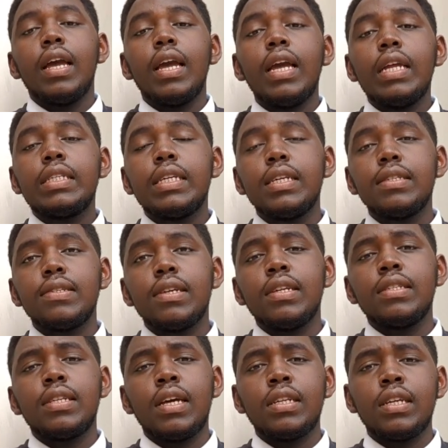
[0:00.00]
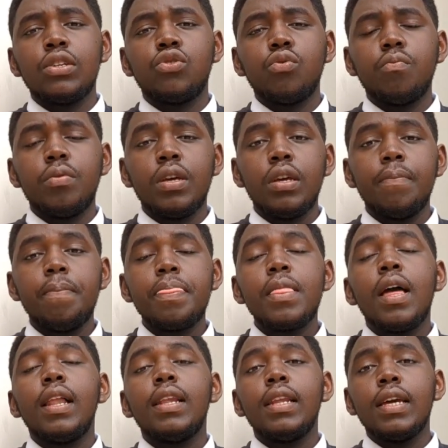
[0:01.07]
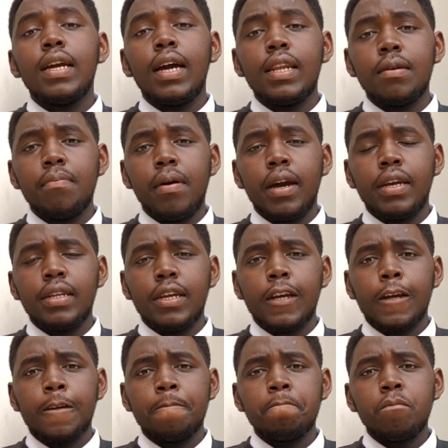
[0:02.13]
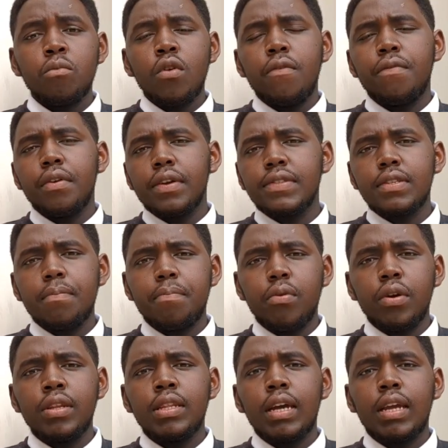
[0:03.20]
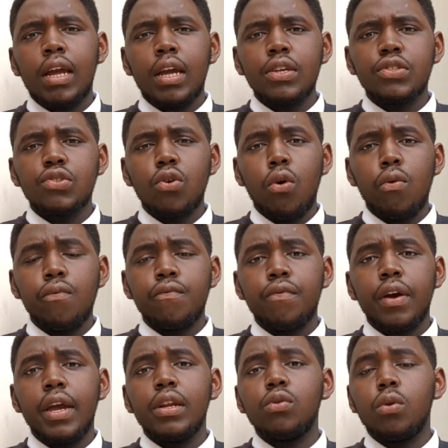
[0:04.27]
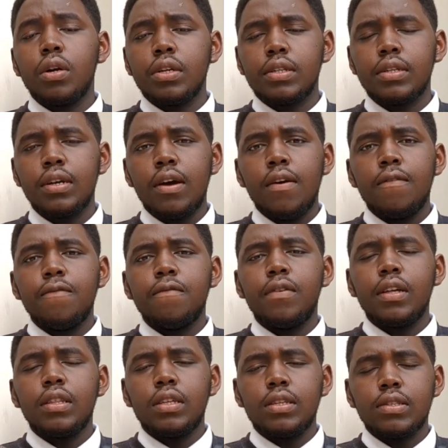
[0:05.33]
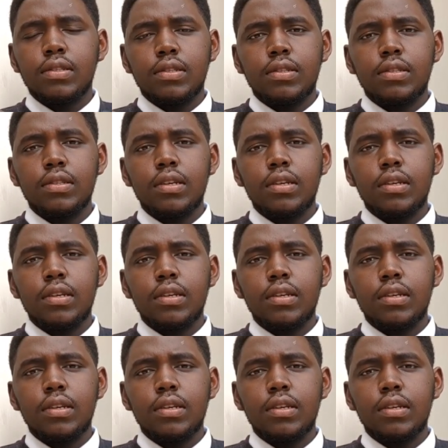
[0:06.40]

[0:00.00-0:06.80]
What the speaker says: it is intended to be legally binding. For example, in the case of Edward Vathers